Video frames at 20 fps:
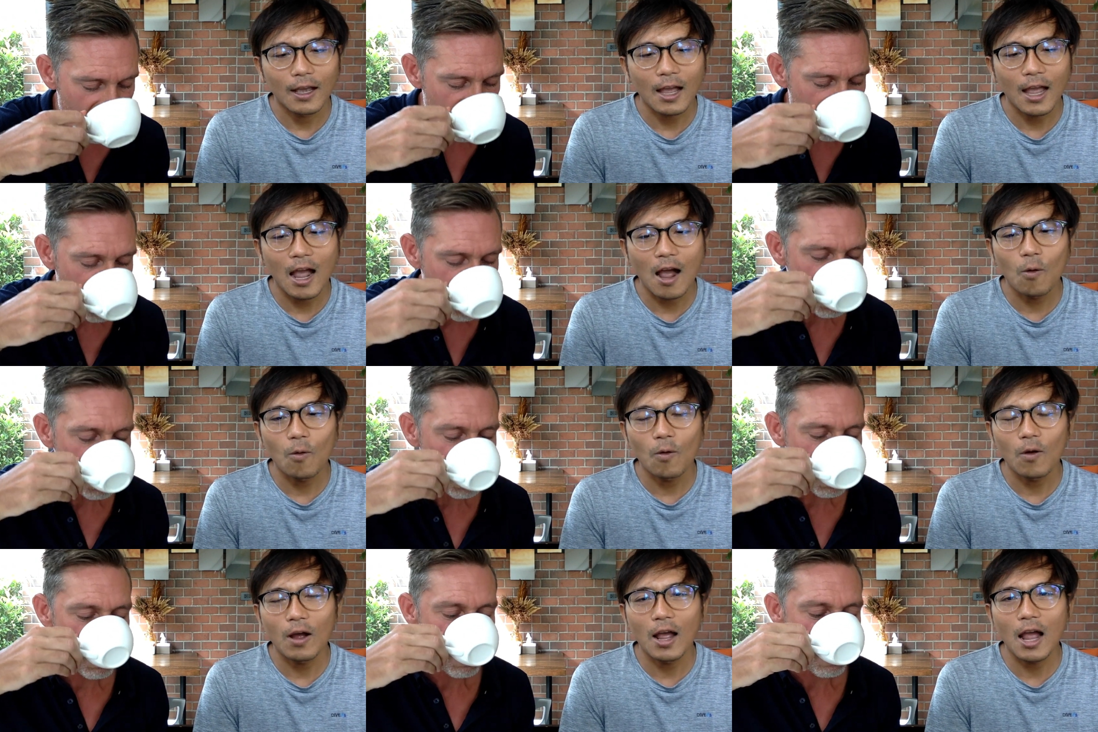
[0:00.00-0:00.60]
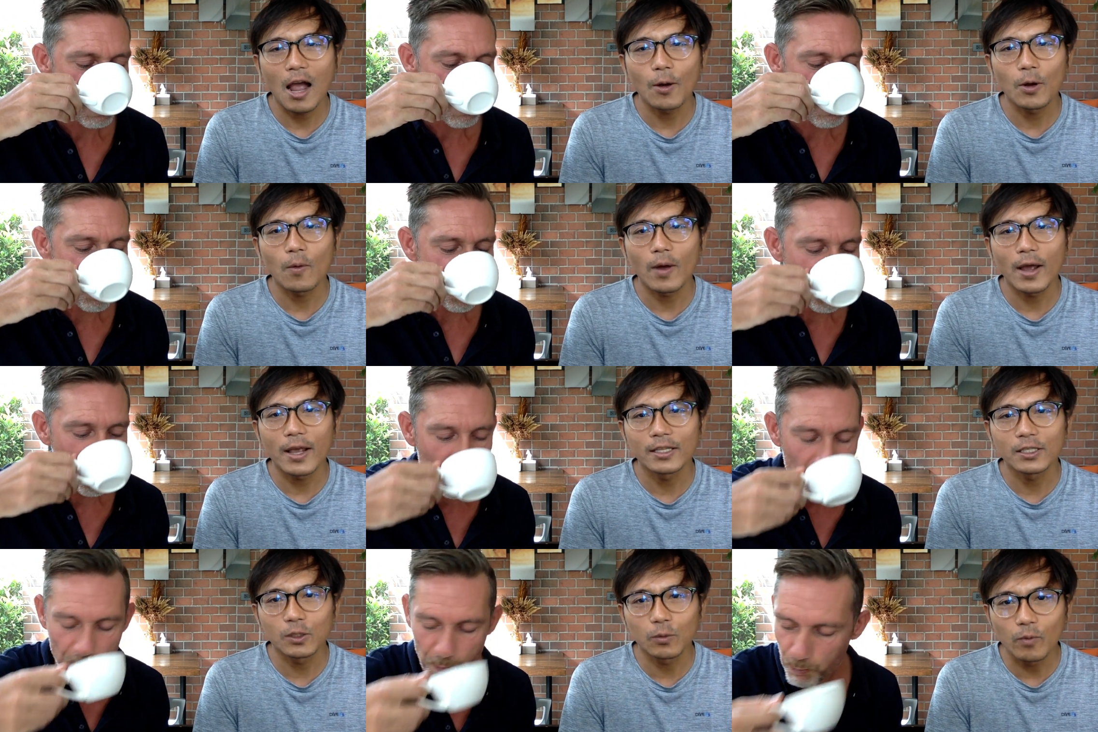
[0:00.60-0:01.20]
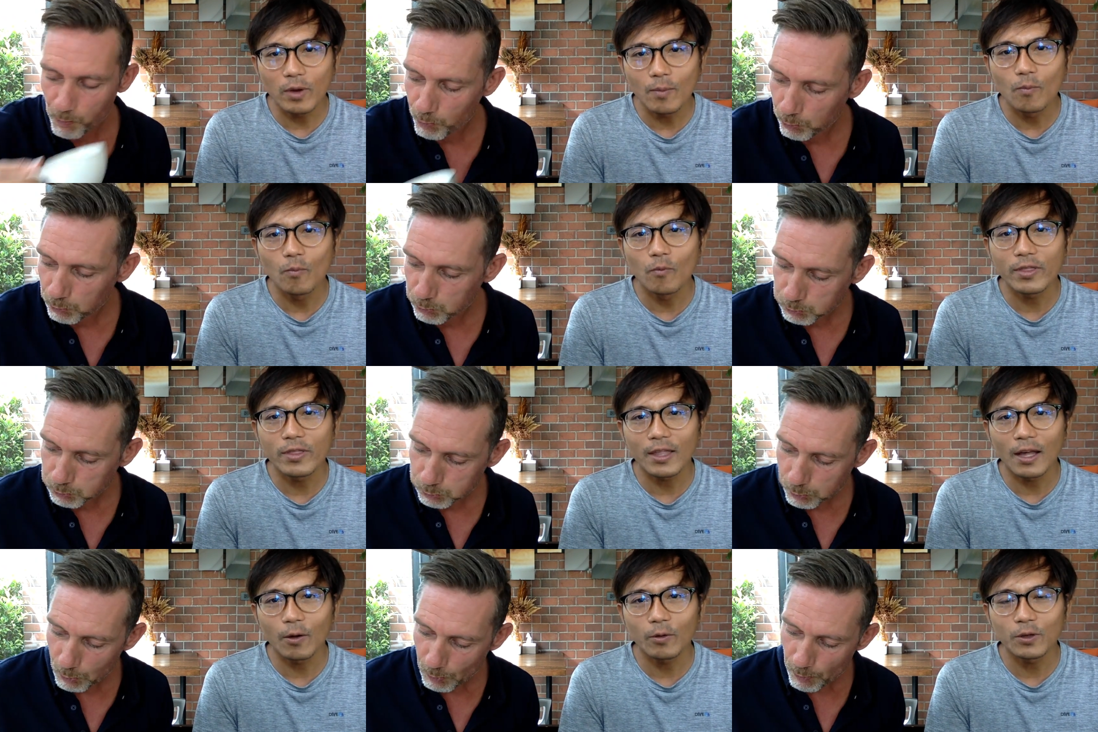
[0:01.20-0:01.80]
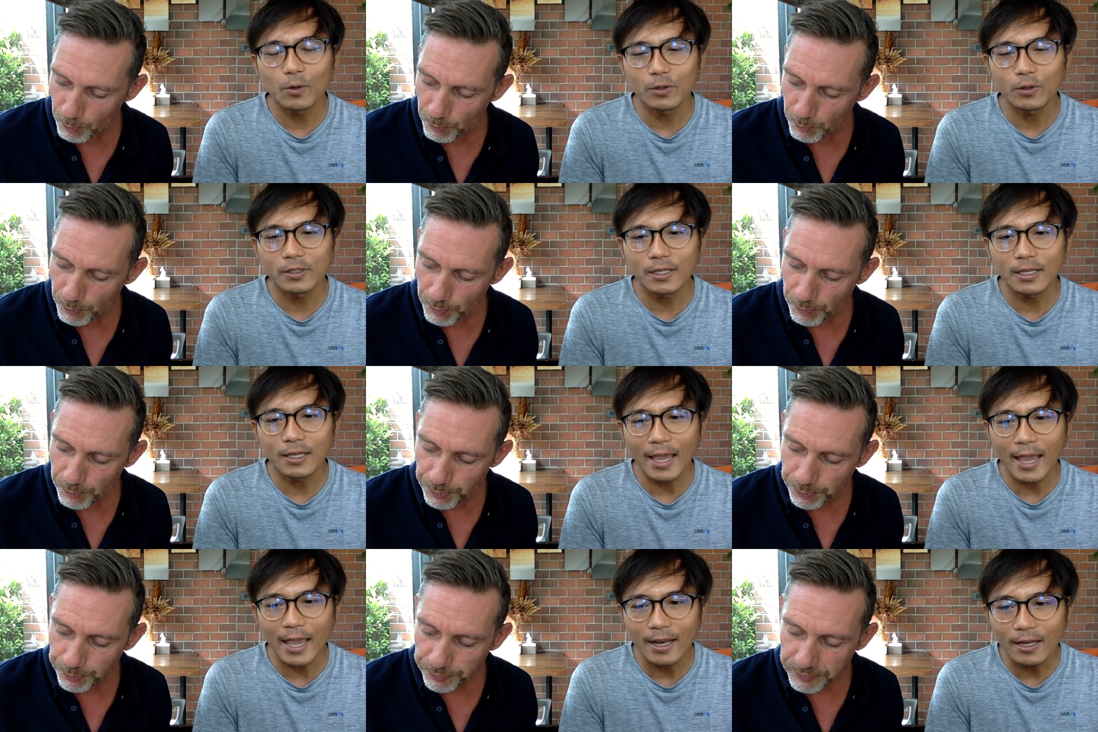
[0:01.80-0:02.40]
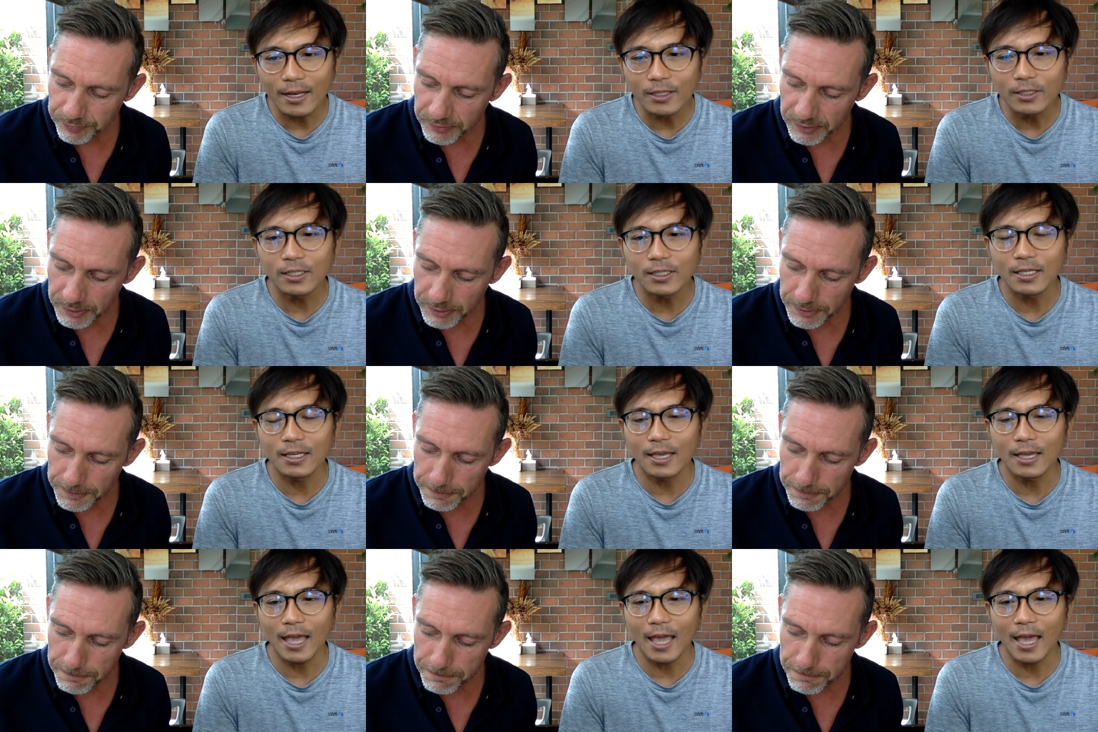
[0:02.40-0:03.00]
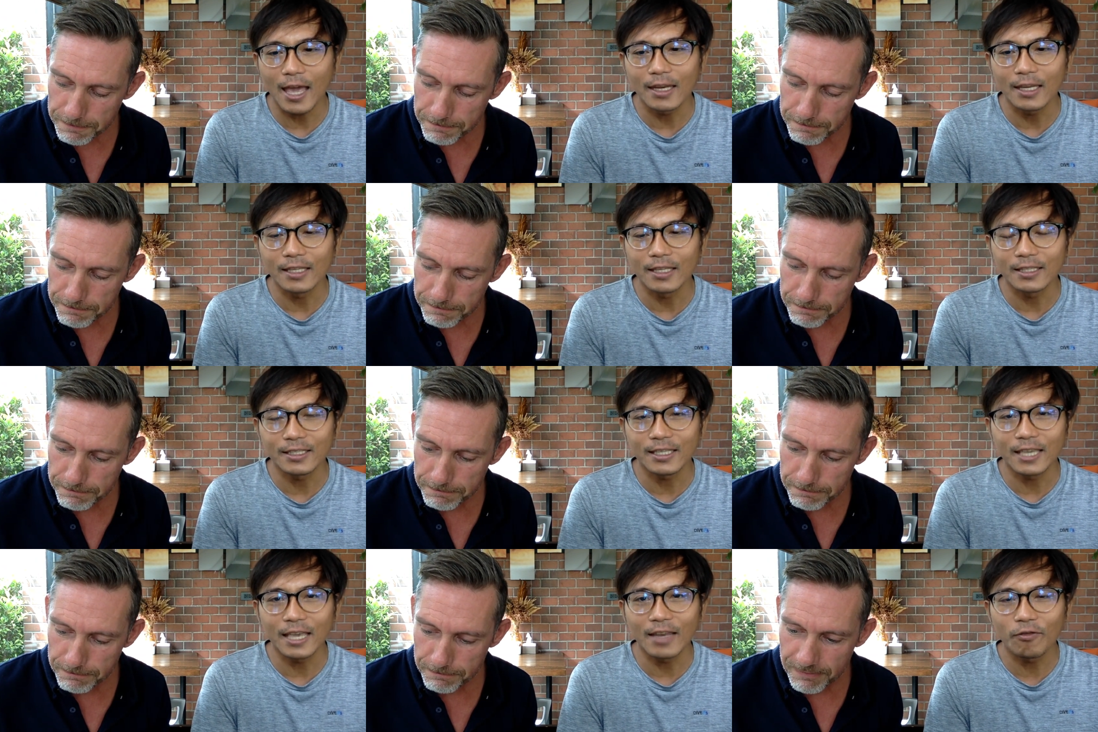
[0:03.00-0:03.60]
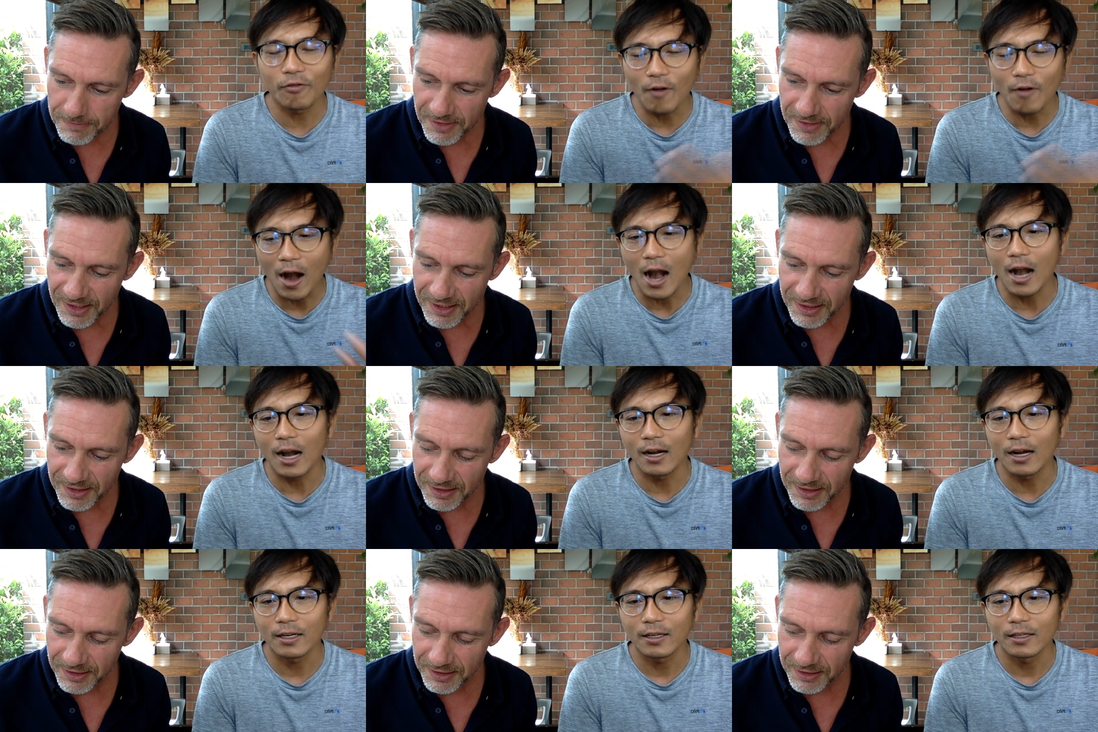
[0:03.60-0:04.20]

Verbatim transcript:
Speaker 1: how do I swim without using energy and it get far?